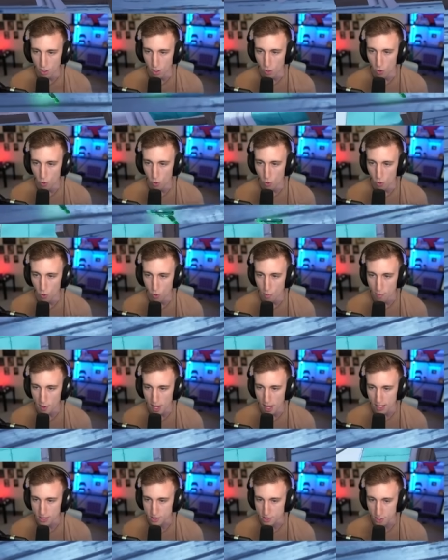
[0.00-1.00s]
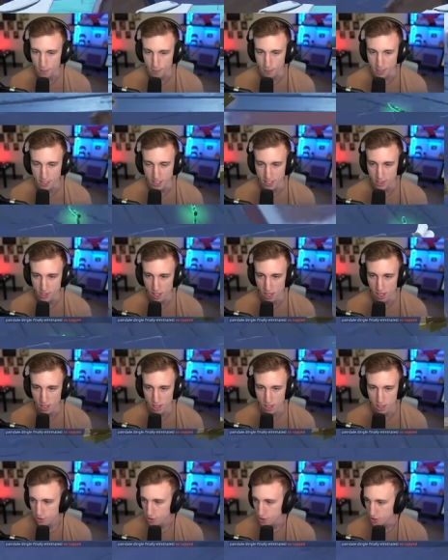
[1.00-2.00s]
A whole box of pizza?
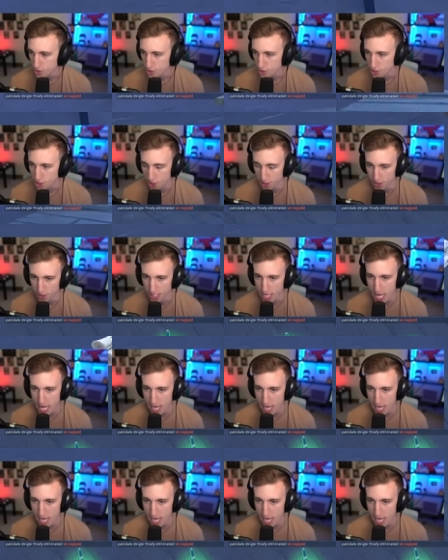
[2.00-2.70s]
Just chilling